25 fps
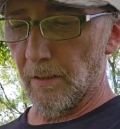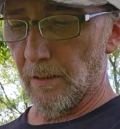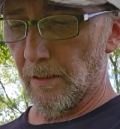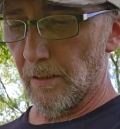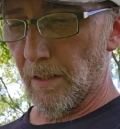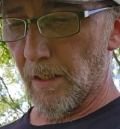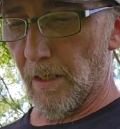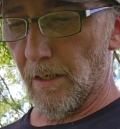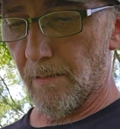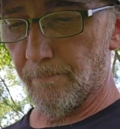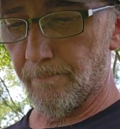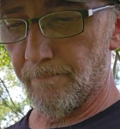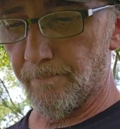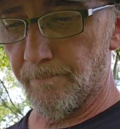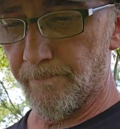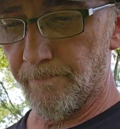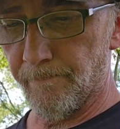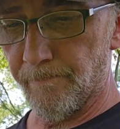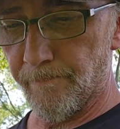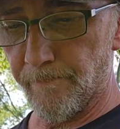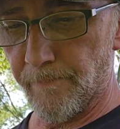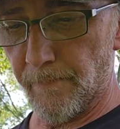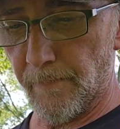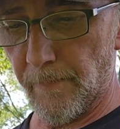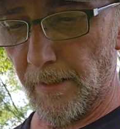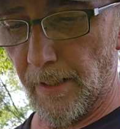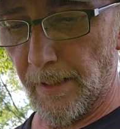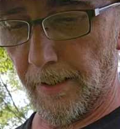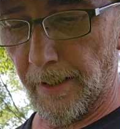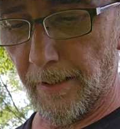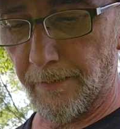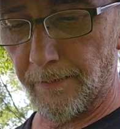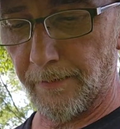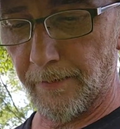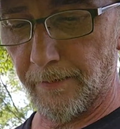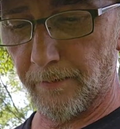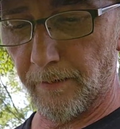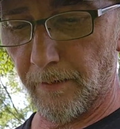I
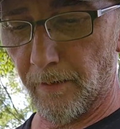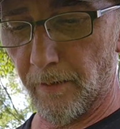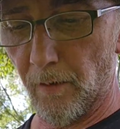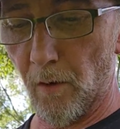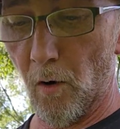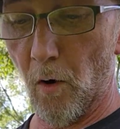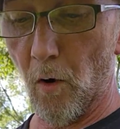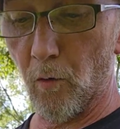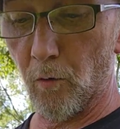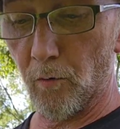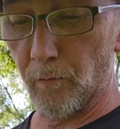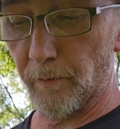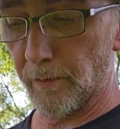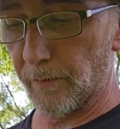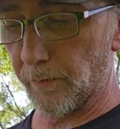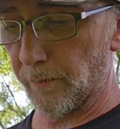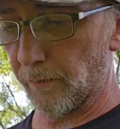got these. And the